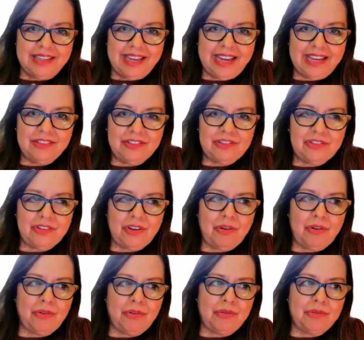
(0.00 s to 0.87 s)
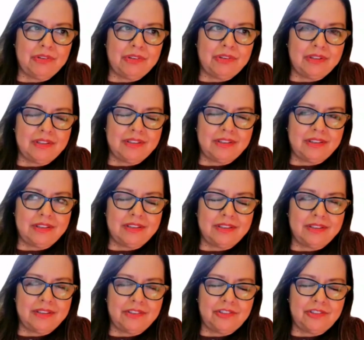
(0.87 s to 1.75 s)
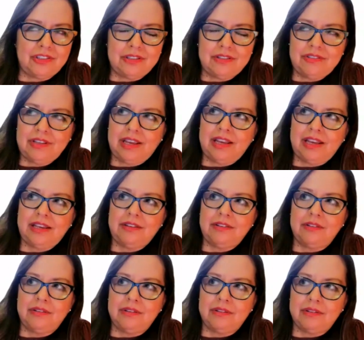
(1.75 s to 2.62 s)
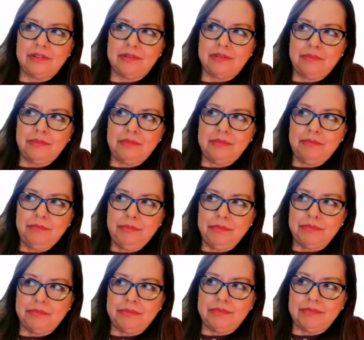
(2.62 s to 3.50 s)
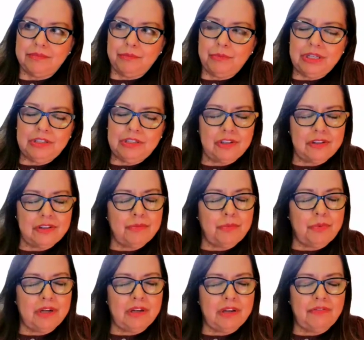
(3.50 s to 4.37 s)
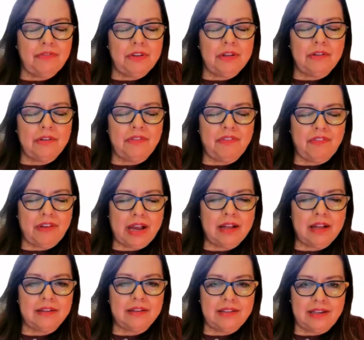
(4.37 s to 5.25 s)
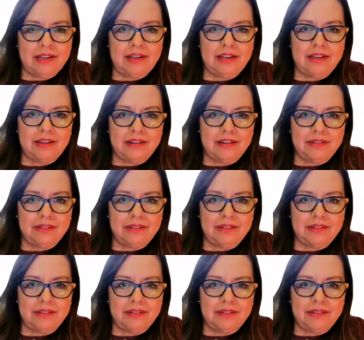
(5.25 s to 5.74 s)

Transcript: And so she said, we just want to feel validated.